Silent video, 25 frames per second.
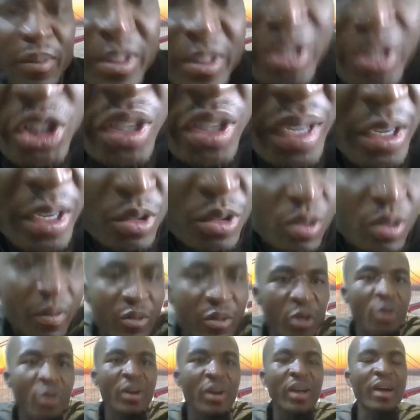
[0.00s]
trillions
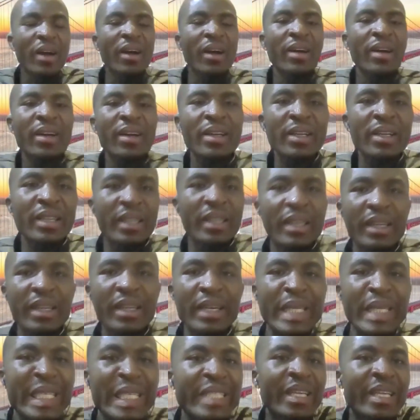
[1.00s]
of dollar
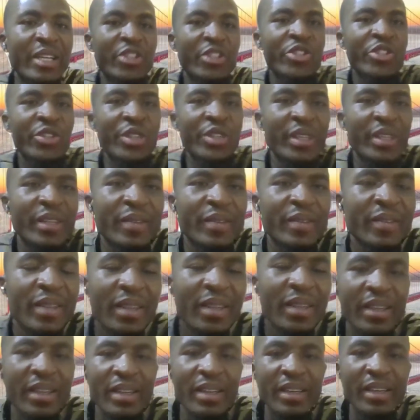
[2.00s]
industry,
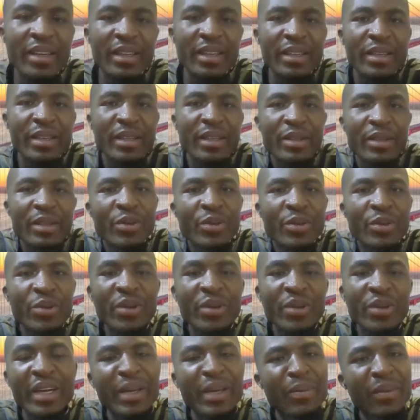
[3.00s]
and you
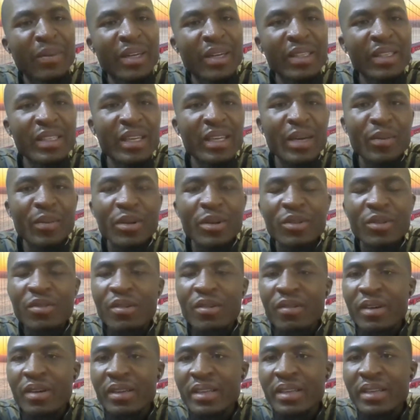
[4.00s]
can imagine the amount
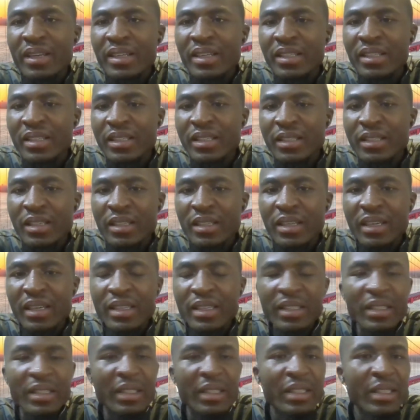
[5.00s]
of wealth that
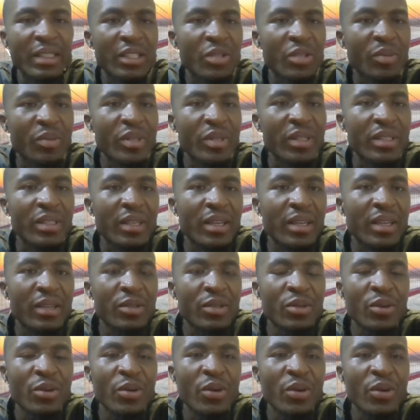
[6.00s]
is in this space. And
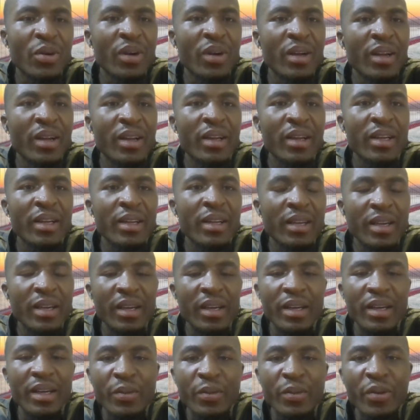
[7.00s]
so
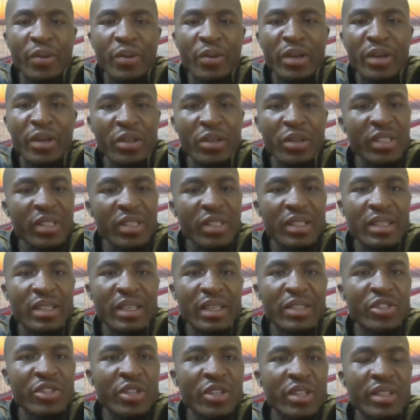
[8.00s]
we're not just
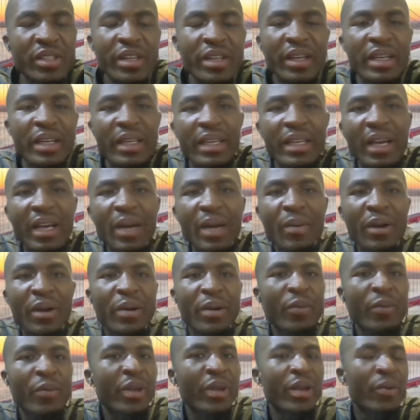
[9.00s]
interested in that,
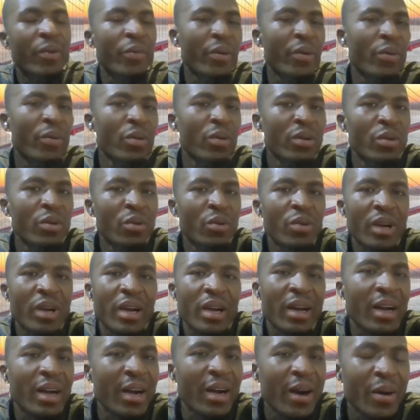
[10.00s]
but we want to look
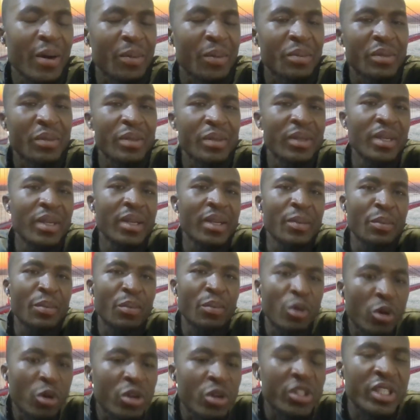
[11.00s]
at how
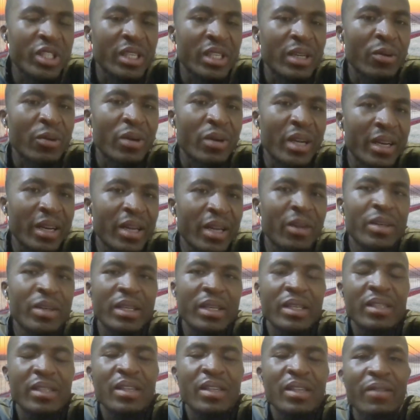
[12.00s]
blockchain or Cardano
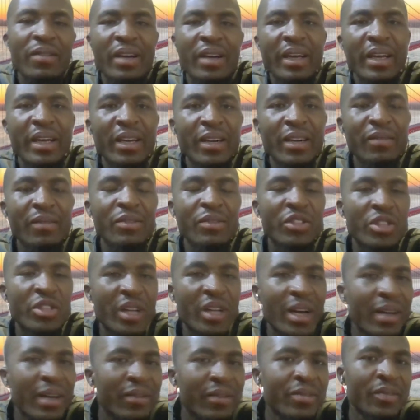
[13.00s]
itself can help
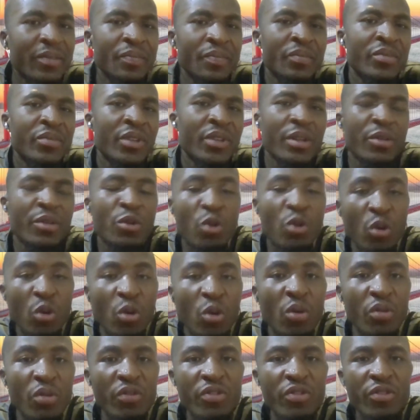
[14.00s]
drive
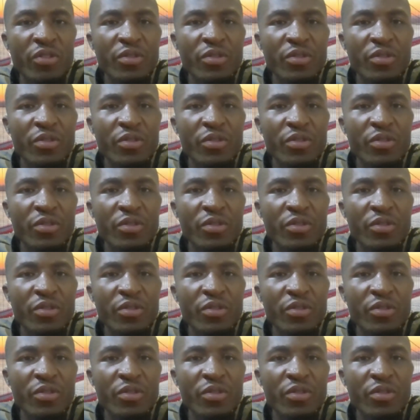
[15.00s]
growth.